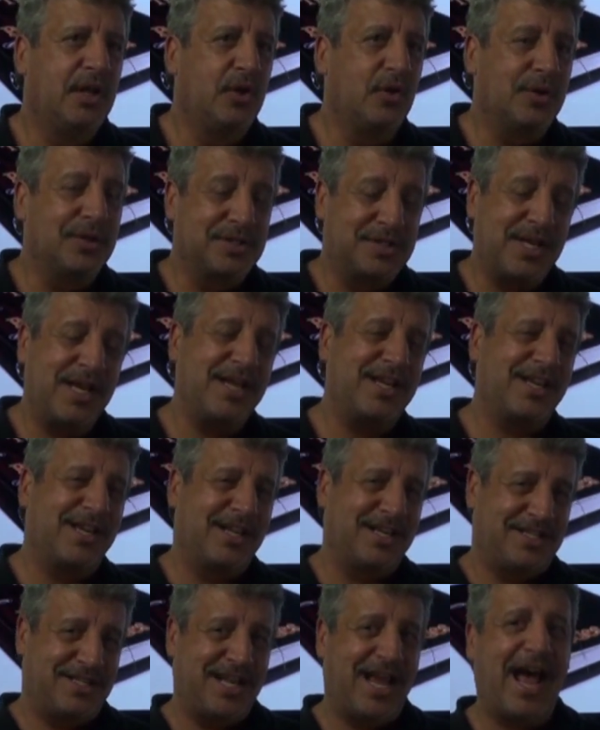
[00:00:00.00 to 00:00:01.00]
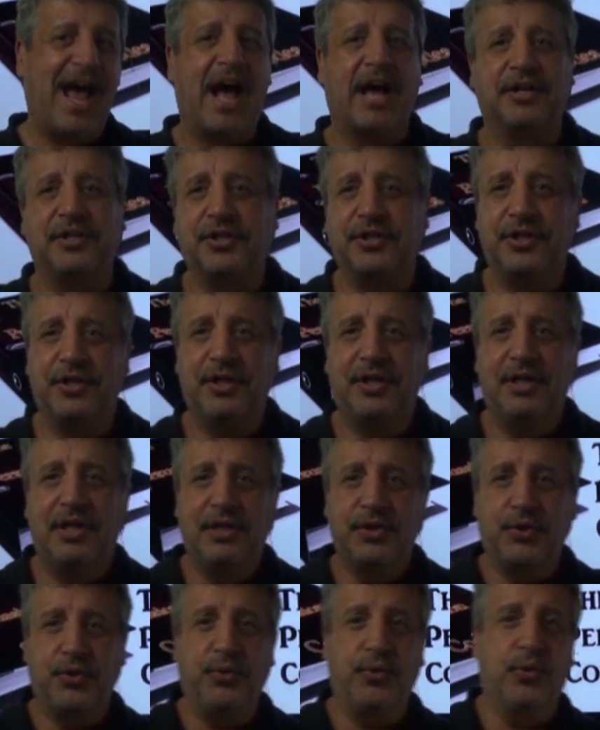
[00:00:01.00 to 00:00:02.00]
you can take and attach
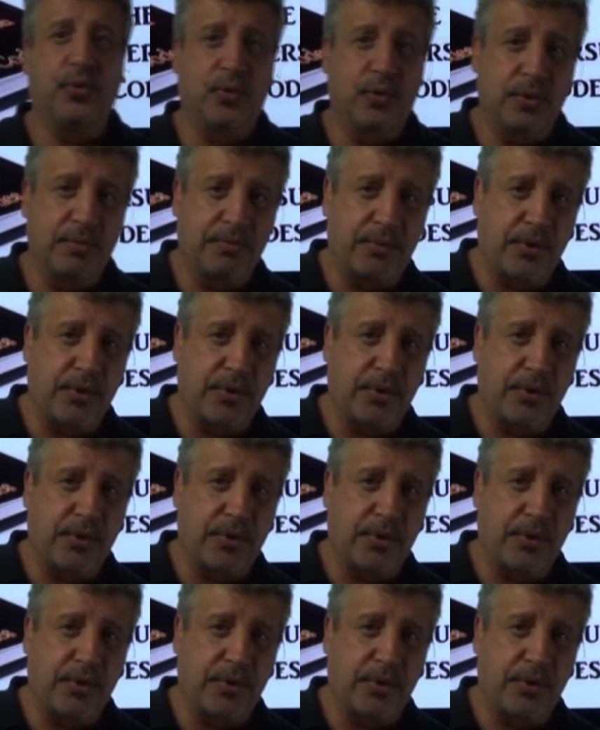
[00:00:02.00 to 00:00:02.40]
to your